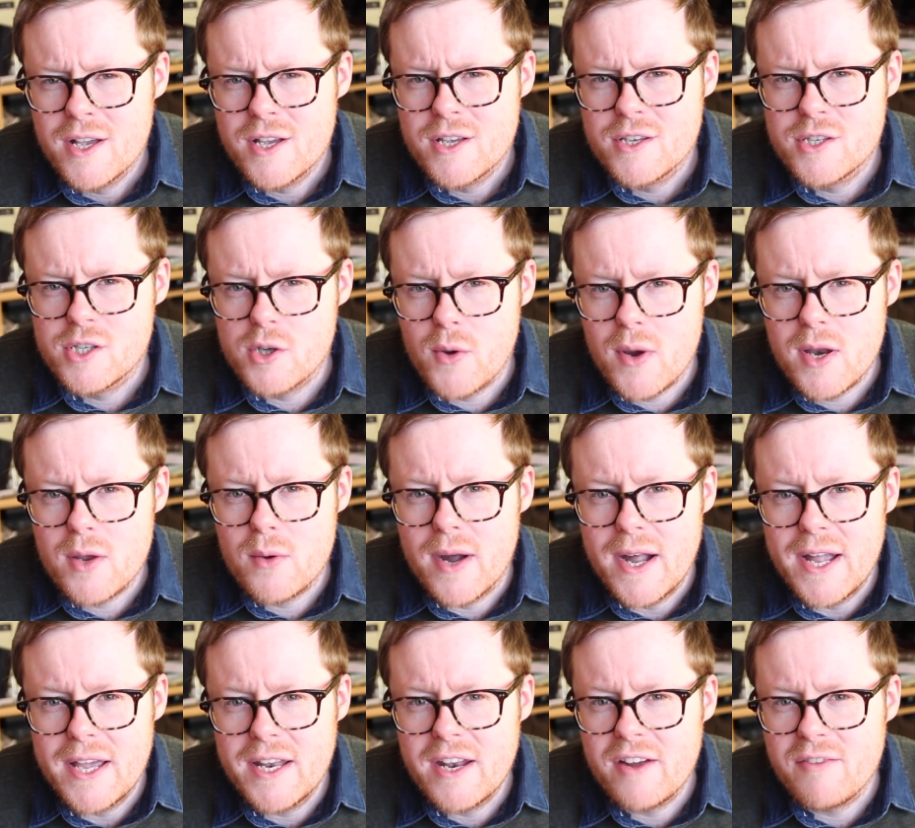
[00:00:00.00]
So
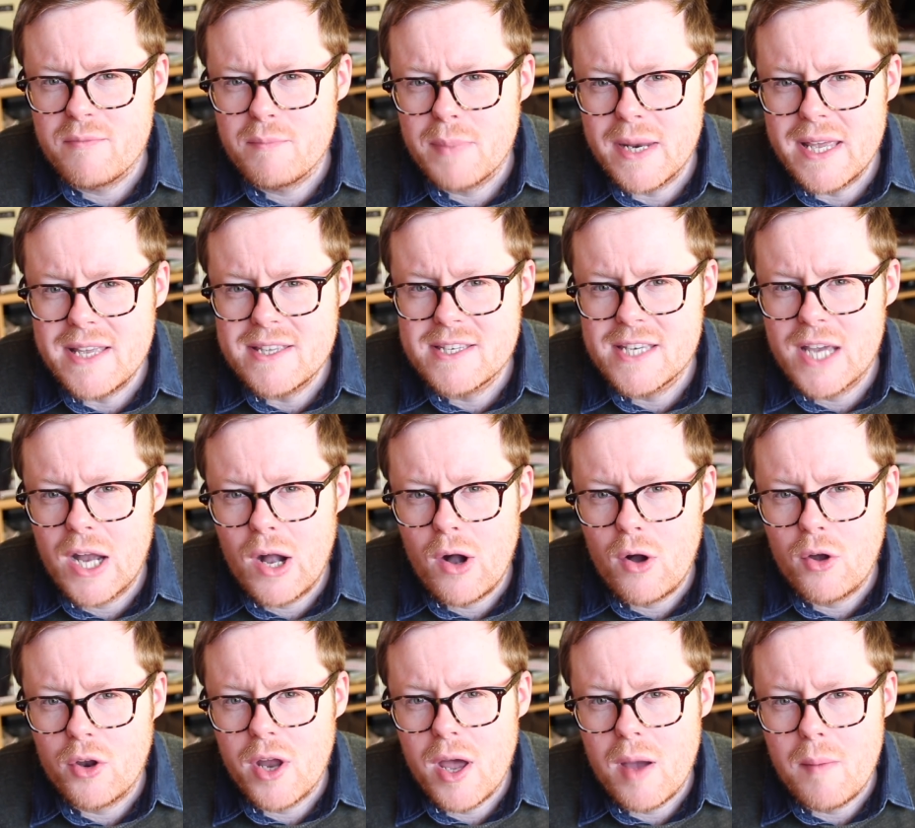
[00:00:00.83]
anyway, enough bleating
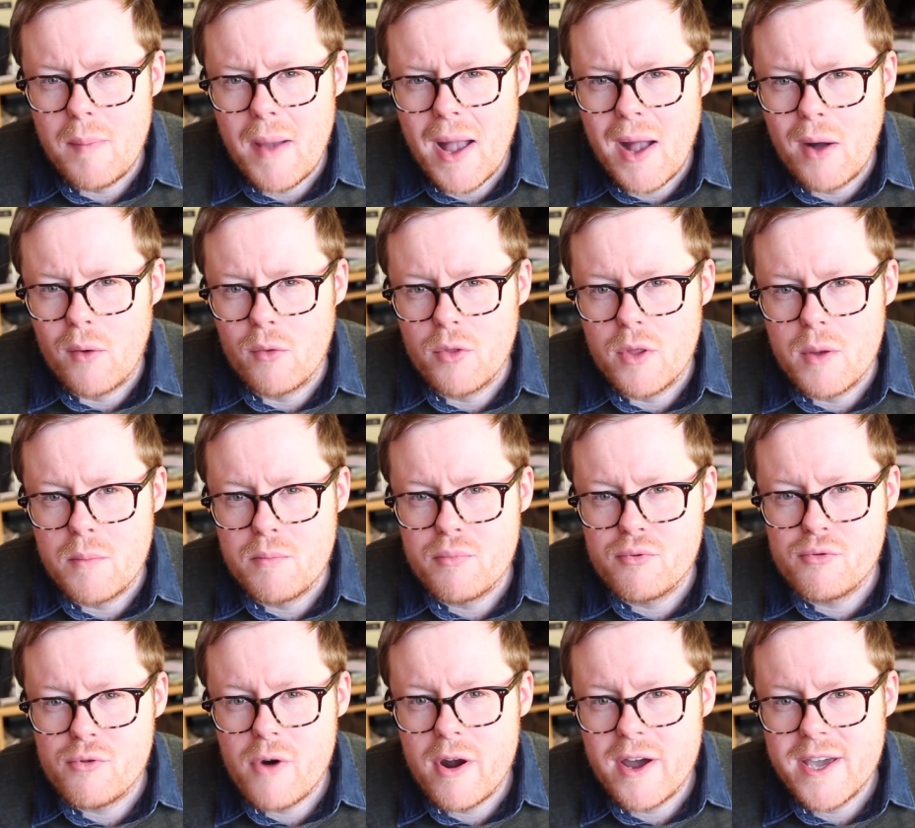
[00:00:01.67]
on about the
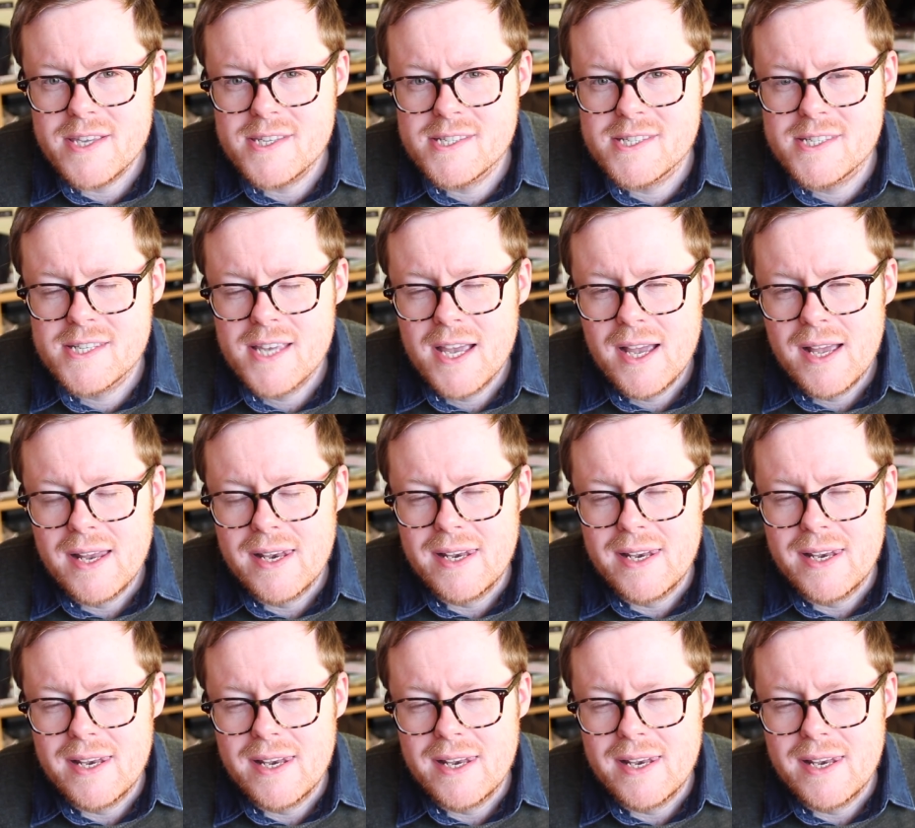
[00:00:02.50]
price.